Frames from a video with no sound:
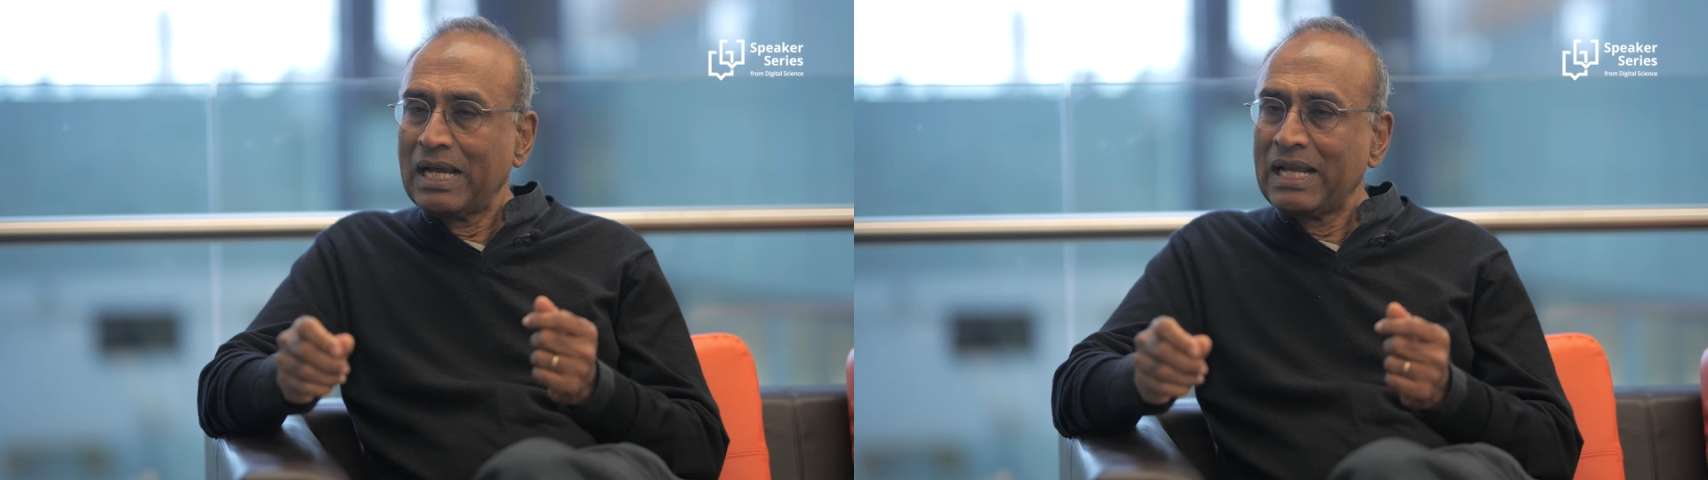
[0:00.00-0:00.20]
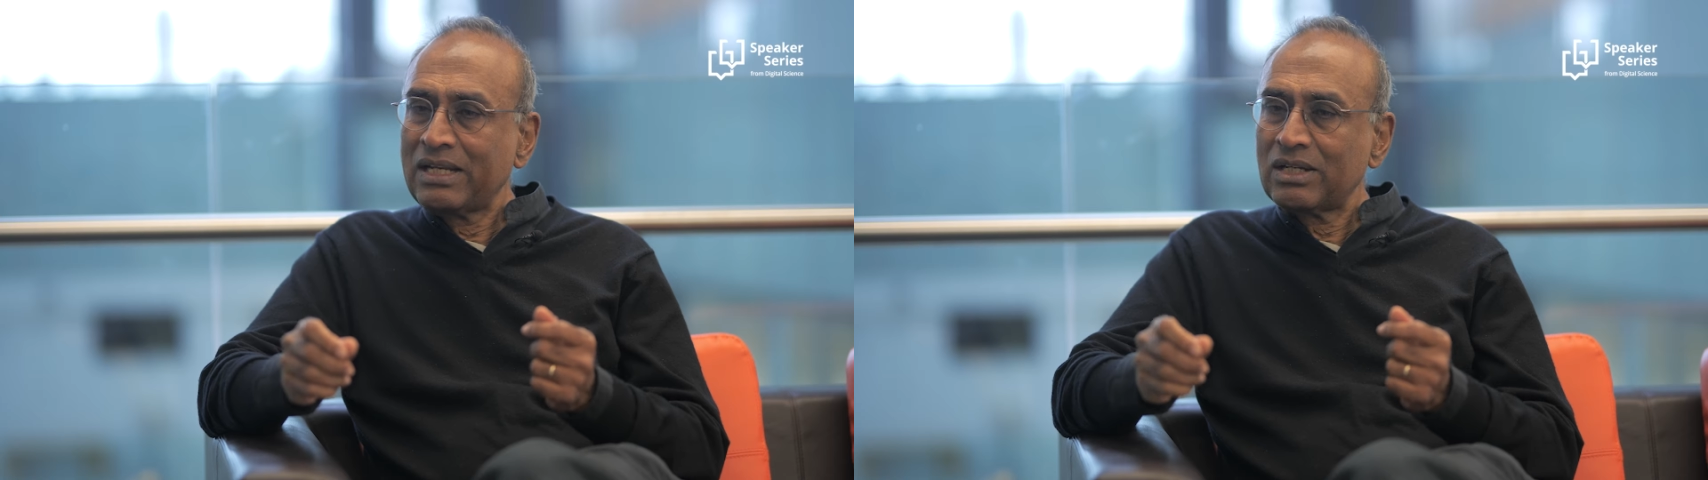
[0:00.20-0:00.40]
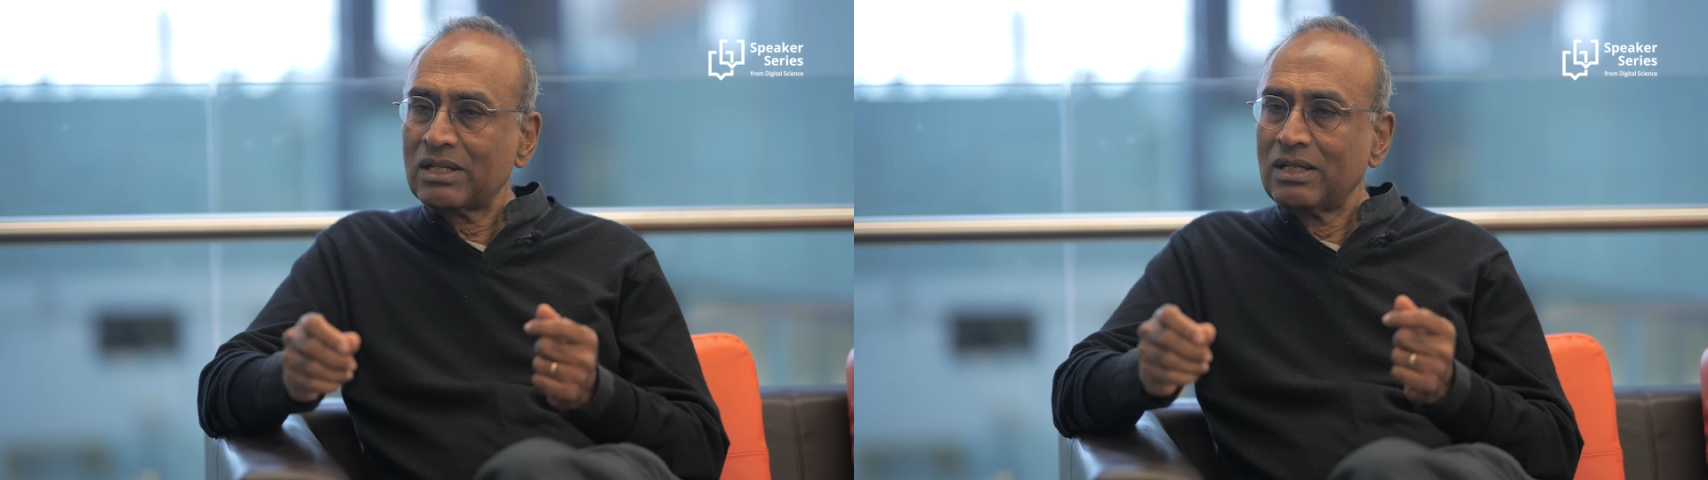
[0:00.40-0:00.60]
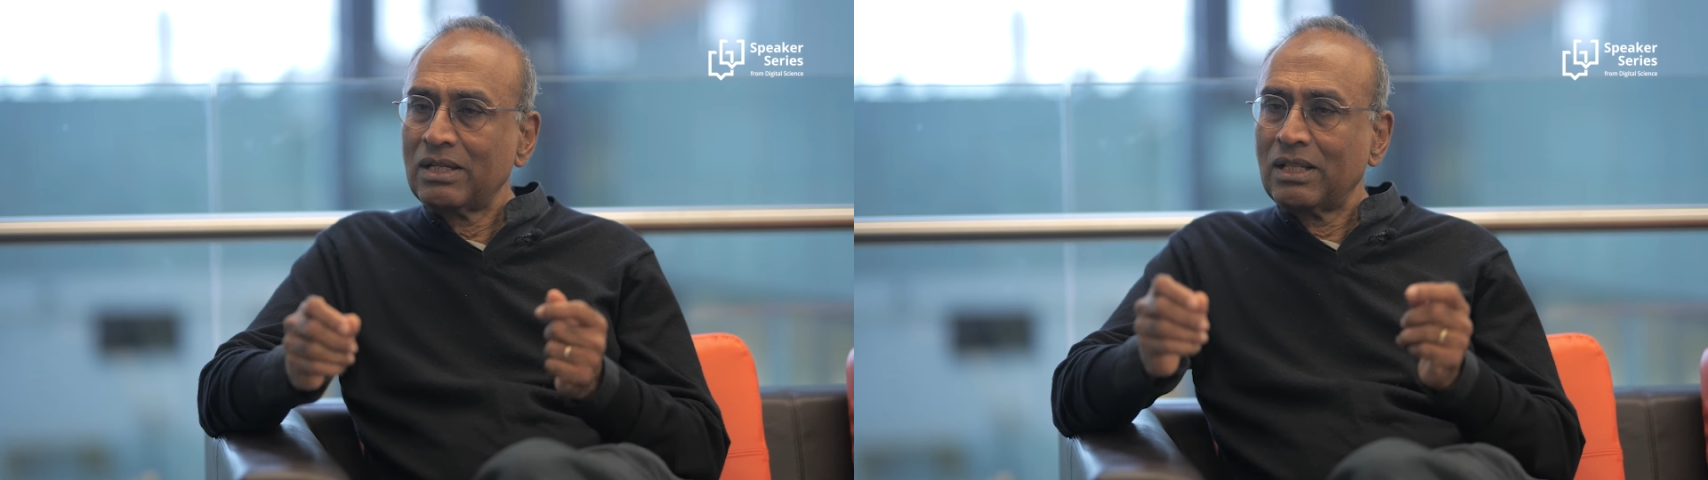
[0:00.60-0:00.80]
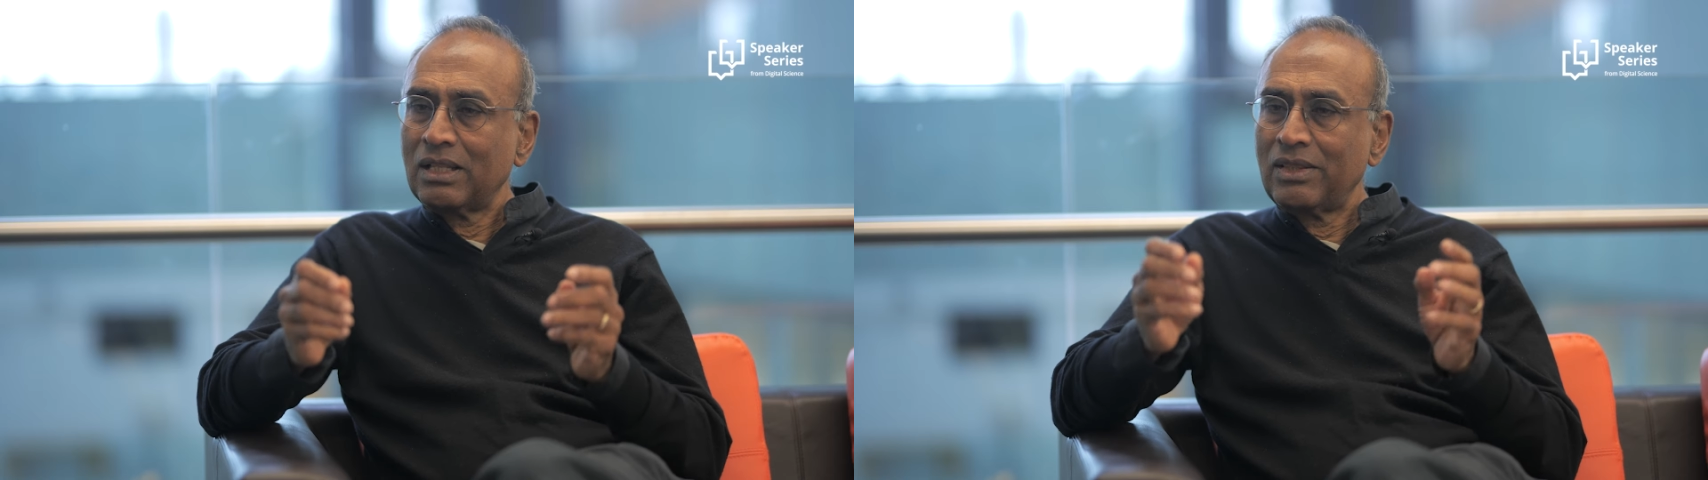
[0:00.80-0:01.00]
And
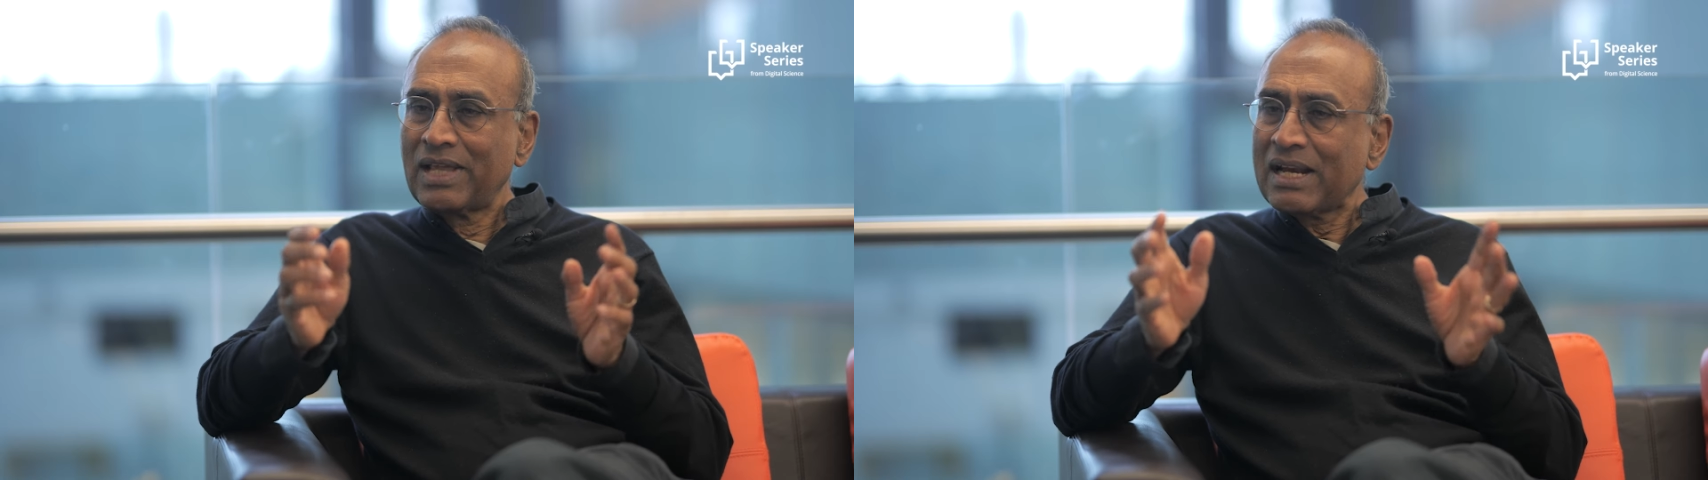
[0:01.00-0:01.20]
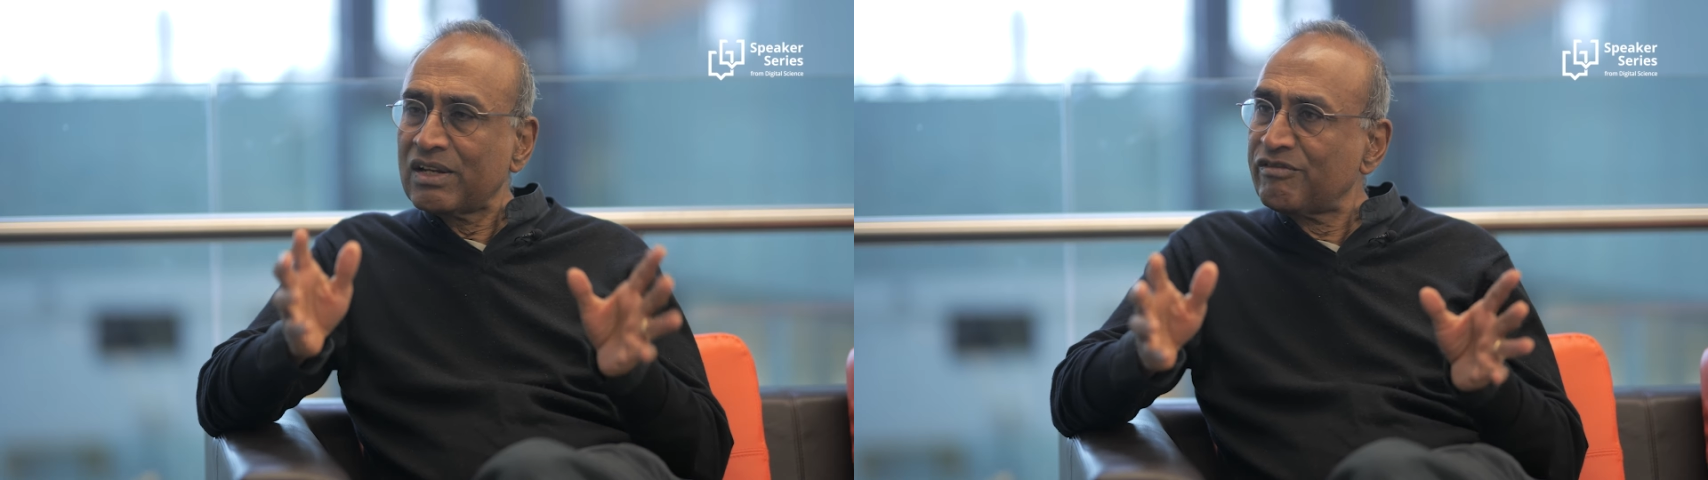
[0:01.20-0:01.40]
that